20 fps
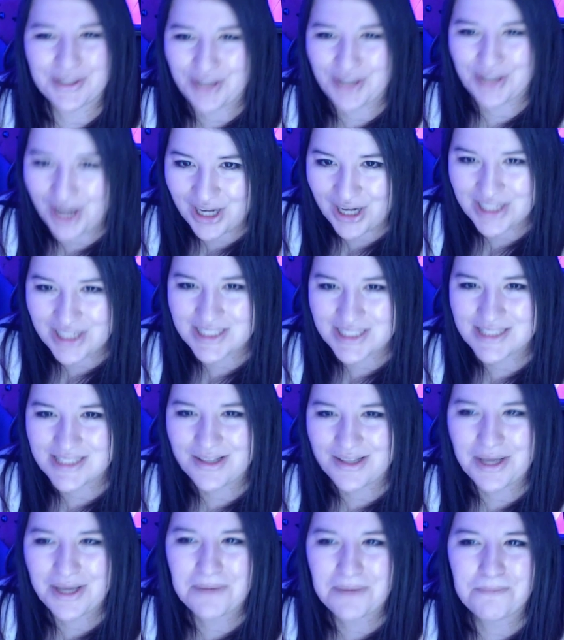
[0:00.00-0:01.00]

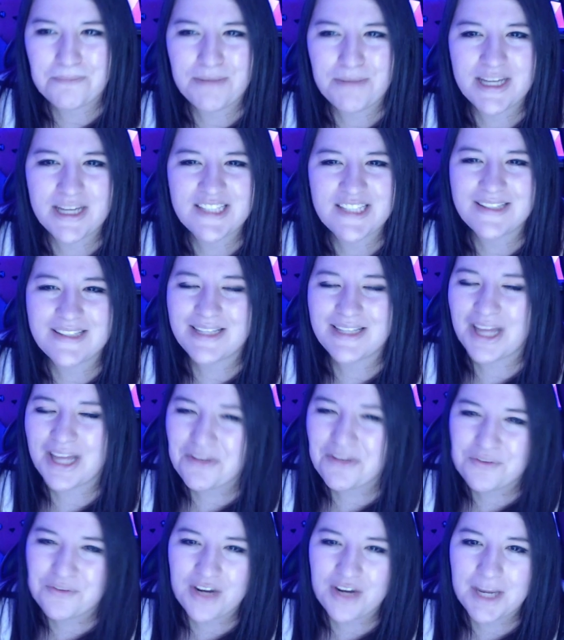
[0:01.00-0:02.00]
Onslaught, but
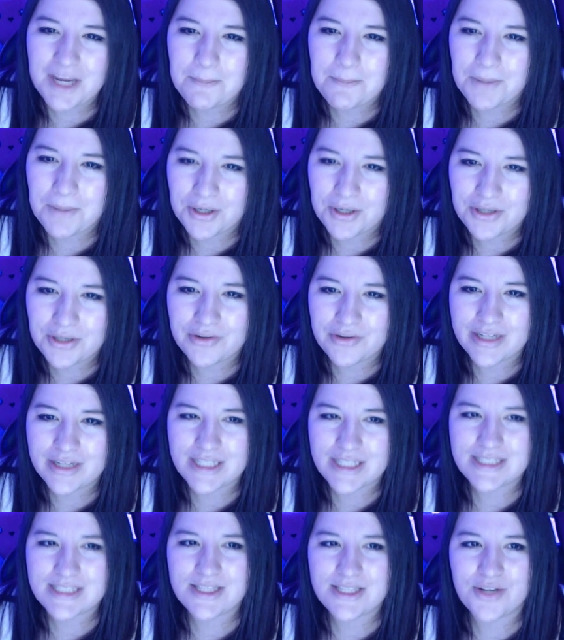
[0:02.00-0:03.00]
not for High
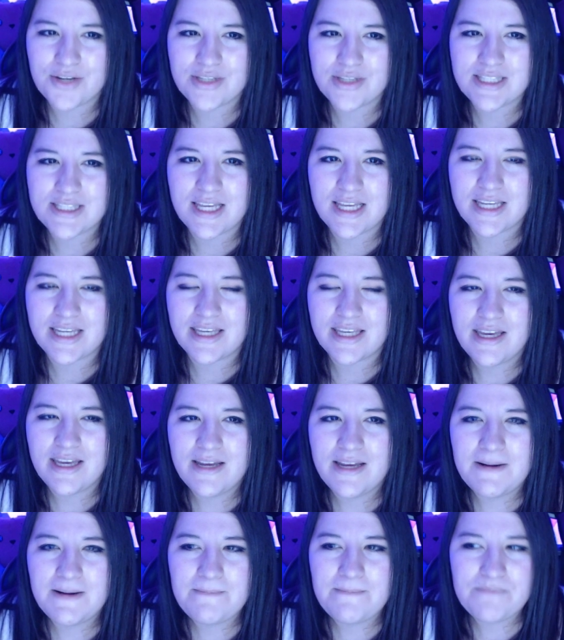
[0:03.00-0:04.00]
Mercury. So it's like,
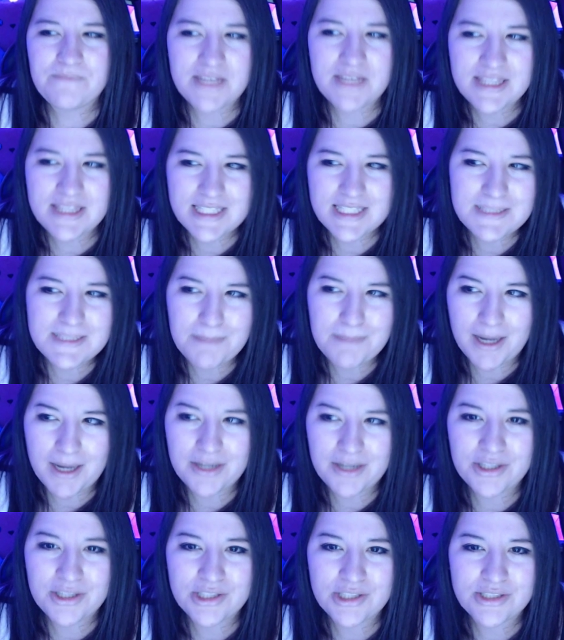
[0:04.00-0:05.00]
in this
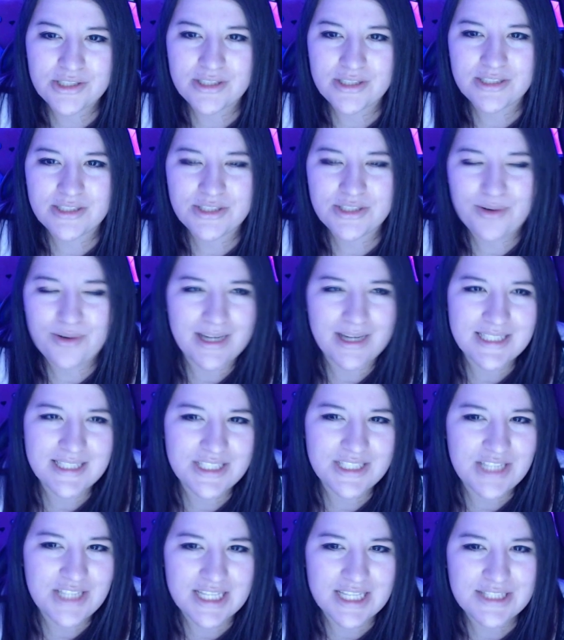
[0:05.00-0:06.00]
banner, do I
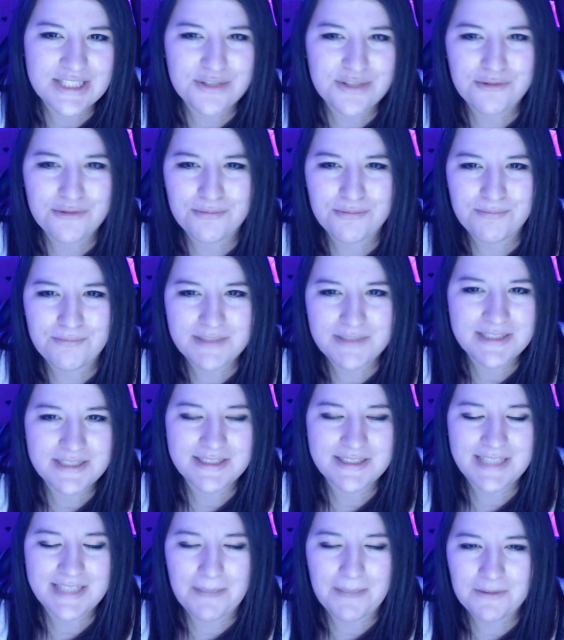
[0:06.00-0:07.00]
suggest you
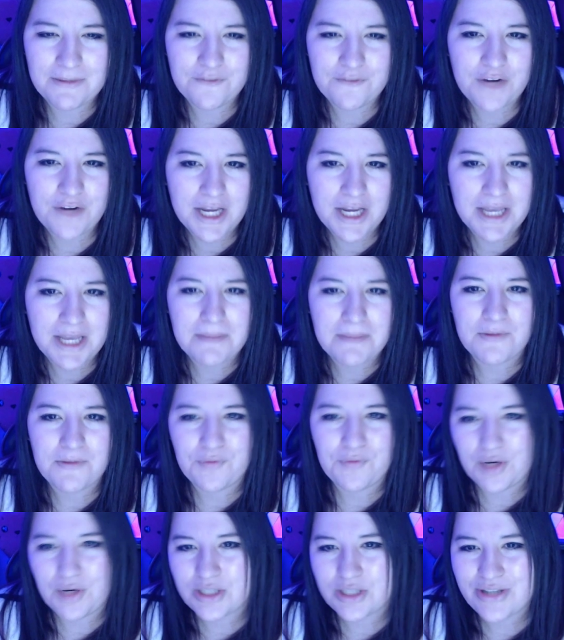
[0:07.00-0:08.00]
summon for him if
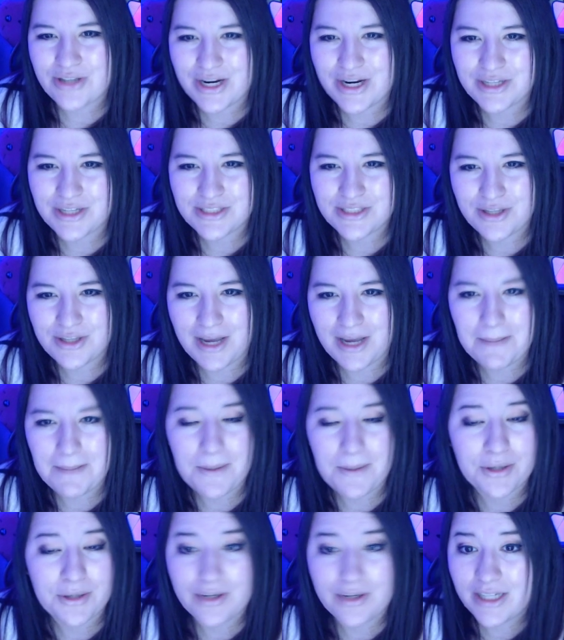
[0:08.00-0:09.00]
you're trying to do High
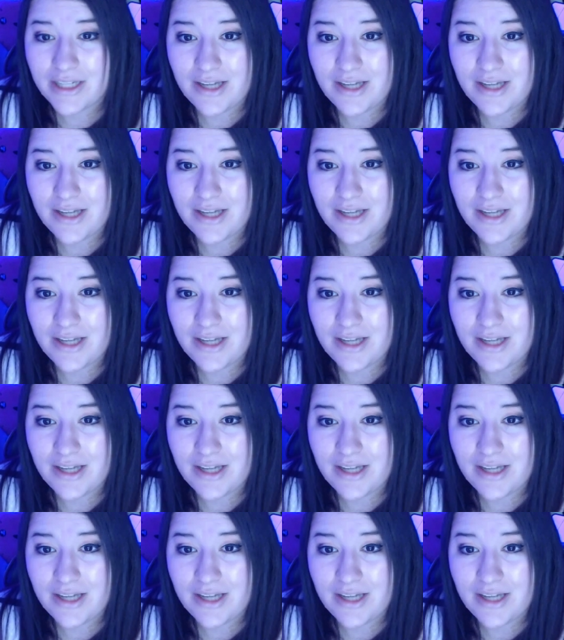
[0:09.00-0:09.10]
Mercury?